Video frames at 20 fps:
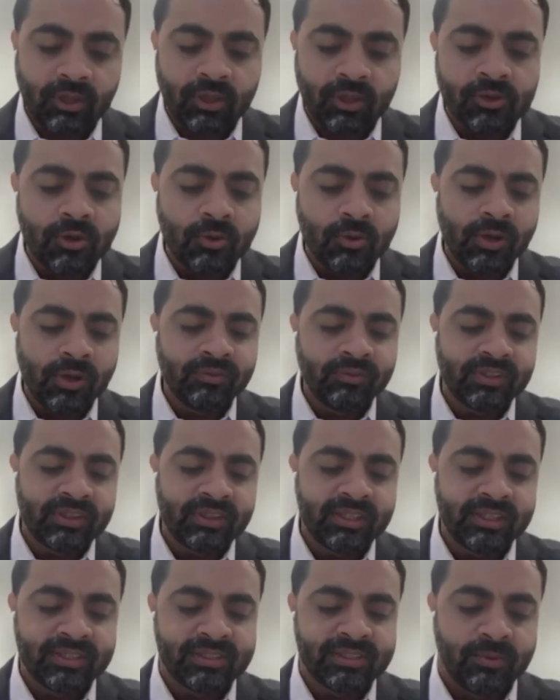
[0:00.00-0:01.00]
one of the
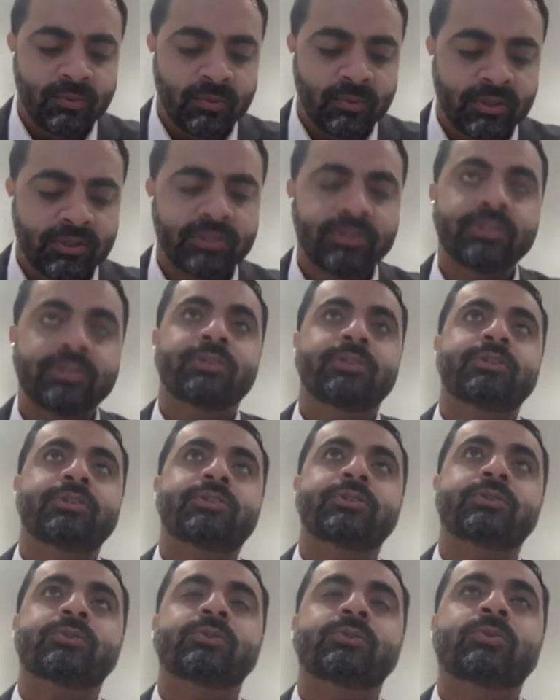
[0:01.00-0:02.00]
things I want to
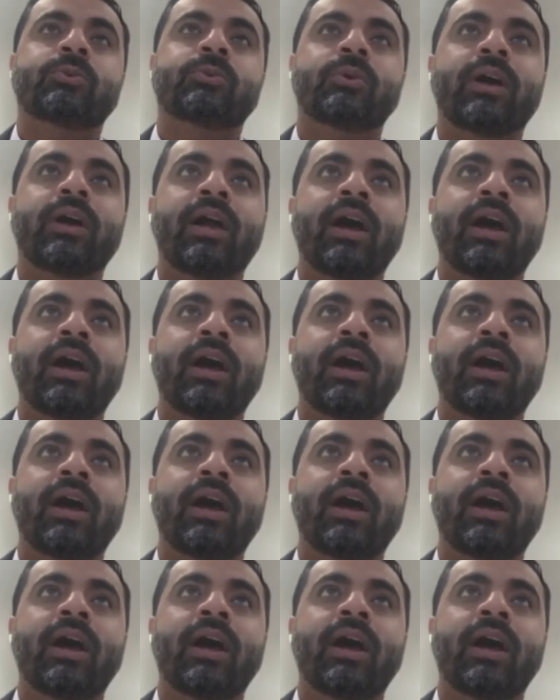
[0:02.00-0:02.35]
do